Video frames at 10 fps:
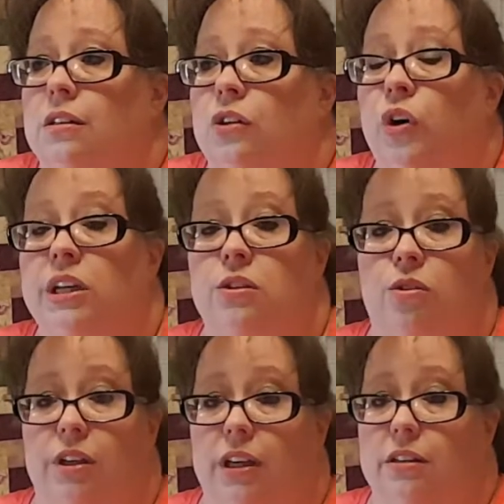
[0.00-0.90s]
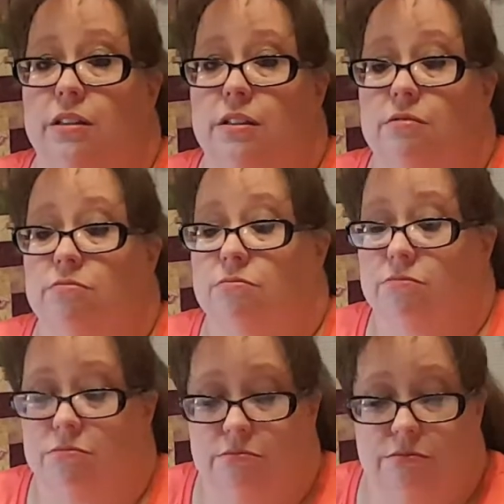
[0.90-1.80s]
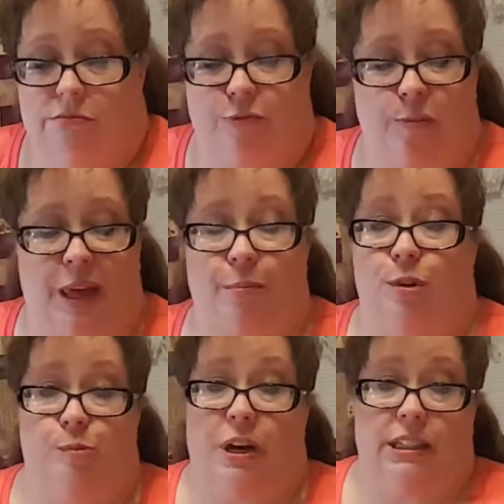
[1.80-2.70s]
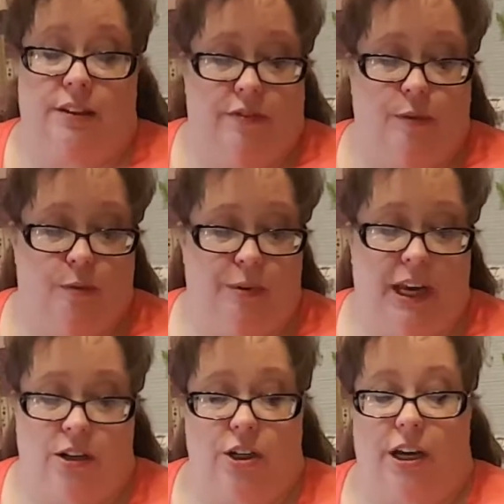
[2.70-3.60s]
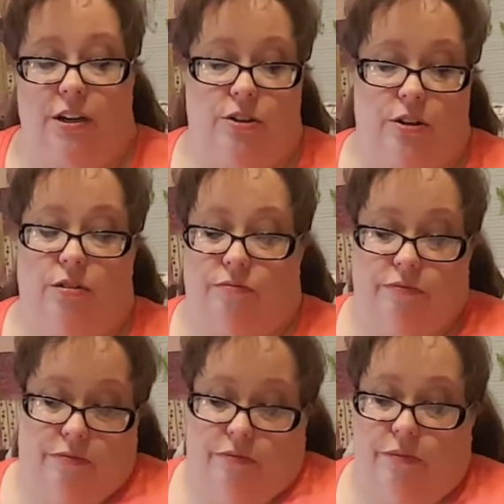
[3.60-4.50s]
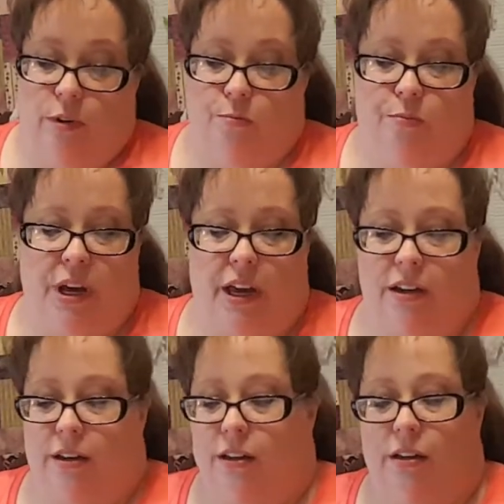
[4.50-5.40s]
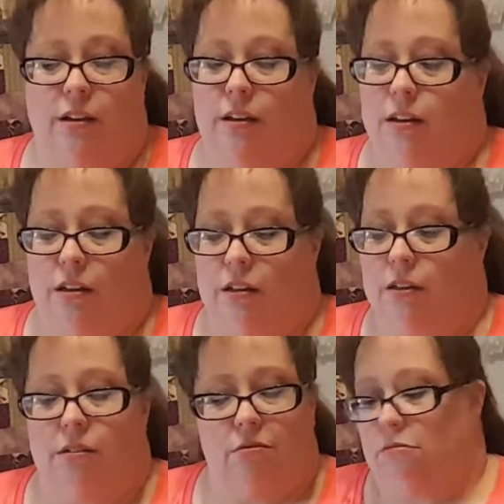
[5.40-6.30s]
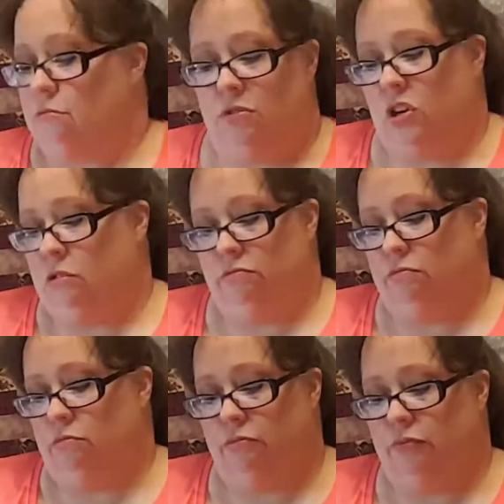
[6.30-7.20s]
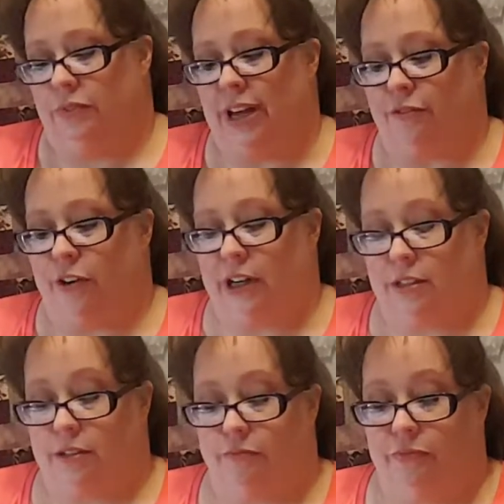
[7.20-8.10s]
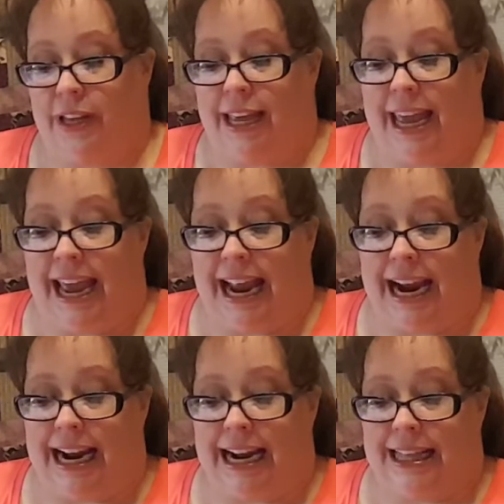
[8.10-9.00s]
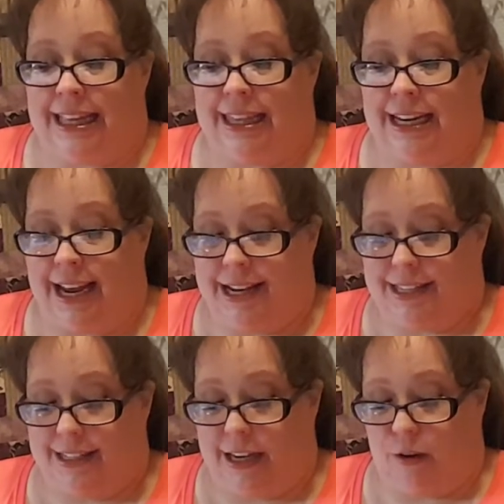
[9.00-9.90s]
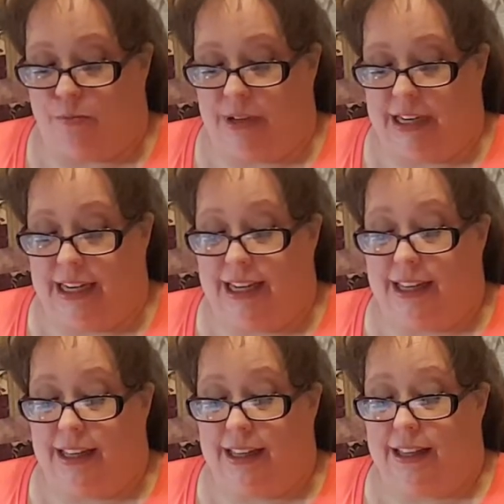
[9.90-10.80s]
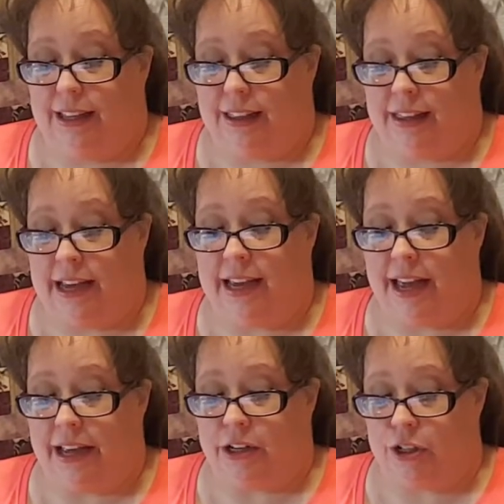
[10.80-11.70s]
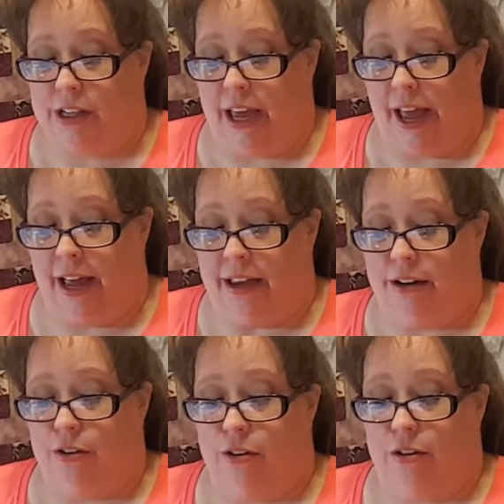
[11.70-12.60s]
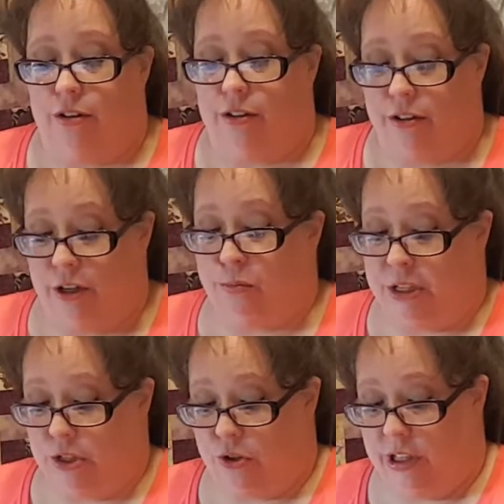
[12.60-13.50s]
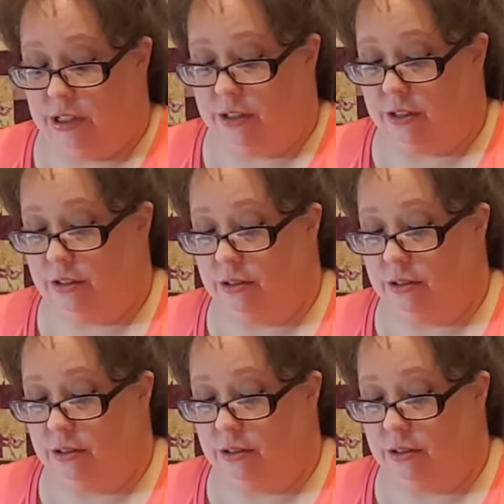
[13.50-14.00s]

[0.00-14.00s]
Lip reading: grade school kids. From that perspective, it would be educational. But no, not for us. And then the next company, they actually had good mysteries.